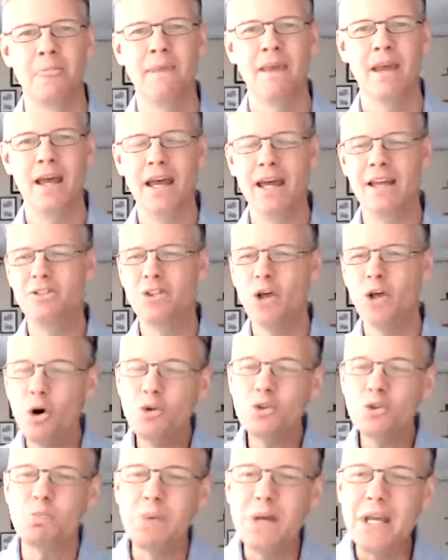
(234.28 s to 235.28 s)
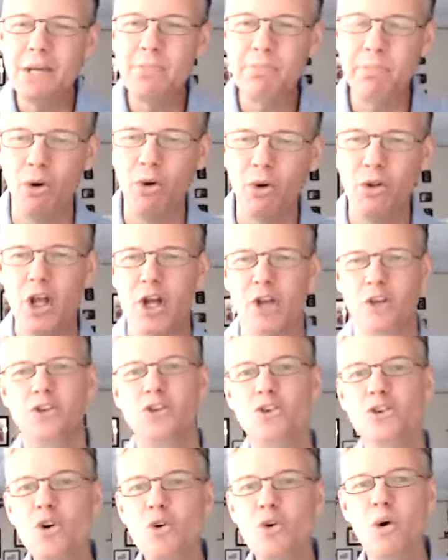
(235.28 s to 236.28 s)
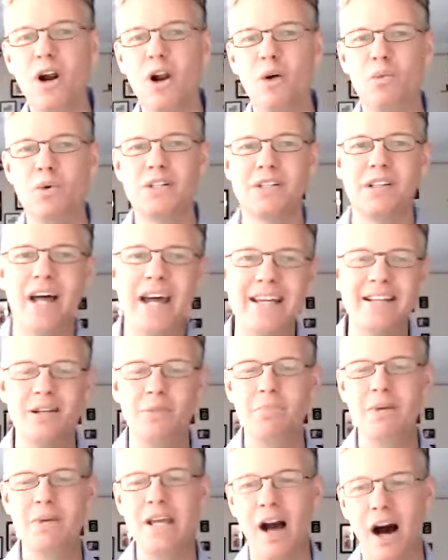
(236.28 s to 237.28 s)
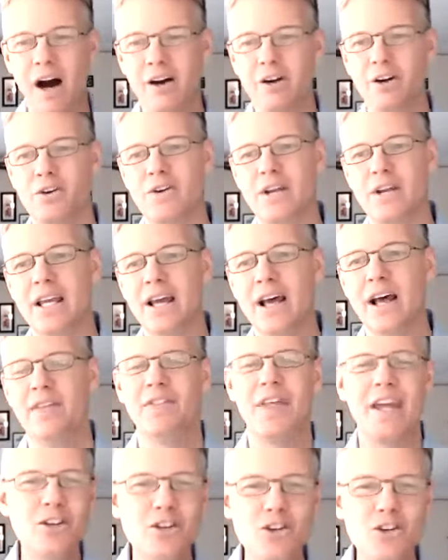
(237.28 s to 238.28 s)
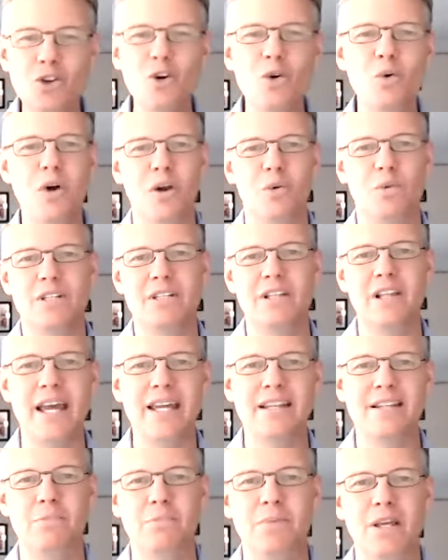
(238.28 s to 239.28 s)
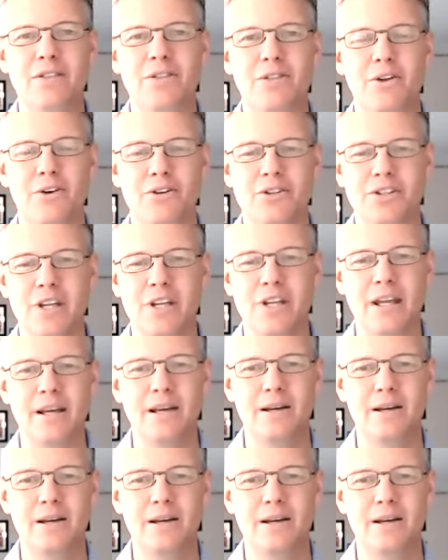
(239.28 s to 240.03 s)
And those people knew what it was like to be hungry. They knew what it was like to be thirsty.